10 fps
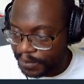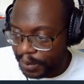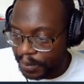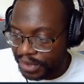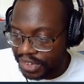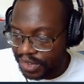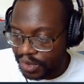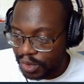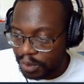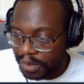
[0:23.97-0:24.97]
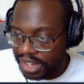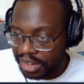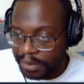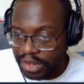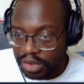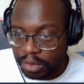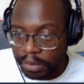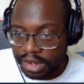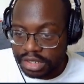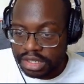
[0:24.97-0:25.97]
Oops, zoomed in a bit too
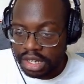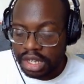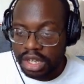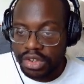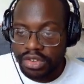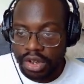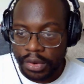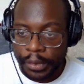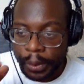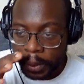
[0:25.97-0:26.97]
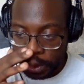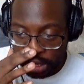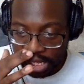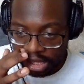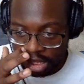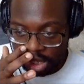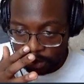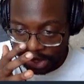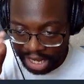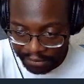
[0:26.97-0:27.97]
much. So let's say
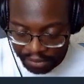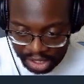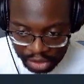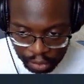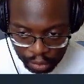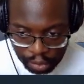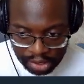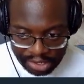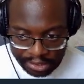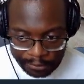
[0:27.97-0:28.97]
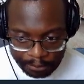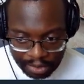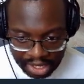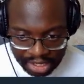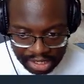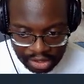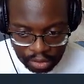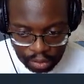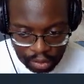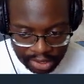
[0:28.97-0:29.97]
we have an array and that
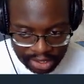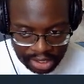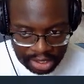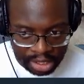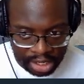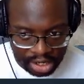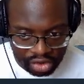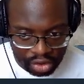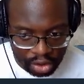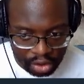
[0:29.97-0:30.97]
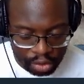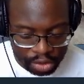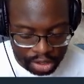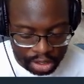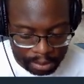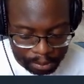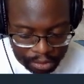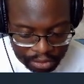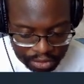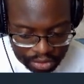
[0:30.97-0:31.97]
array is called
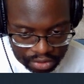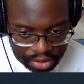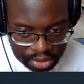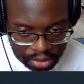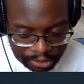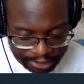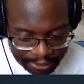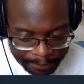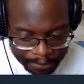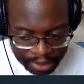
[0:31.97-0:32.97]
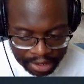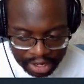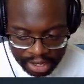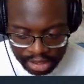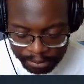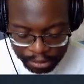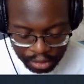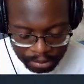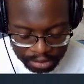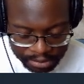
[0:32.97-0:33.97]
numbers, right? And the
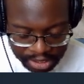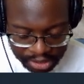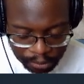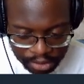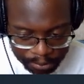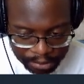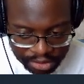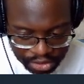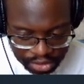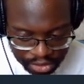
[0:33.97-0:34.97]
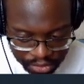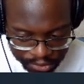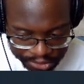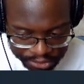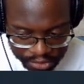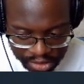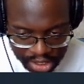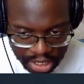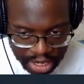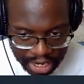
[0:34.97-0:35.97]
problem that I want to put to you is
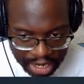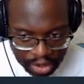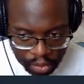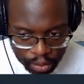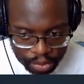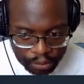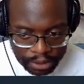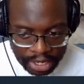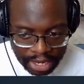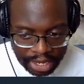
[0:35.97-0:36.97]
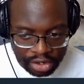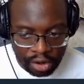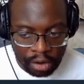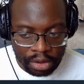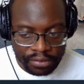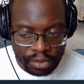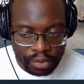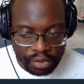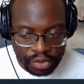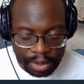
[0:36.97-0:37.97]
how would we add all of
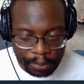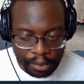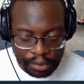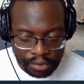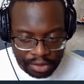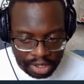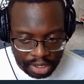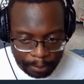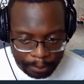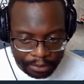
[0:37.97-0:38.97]
those numbers up?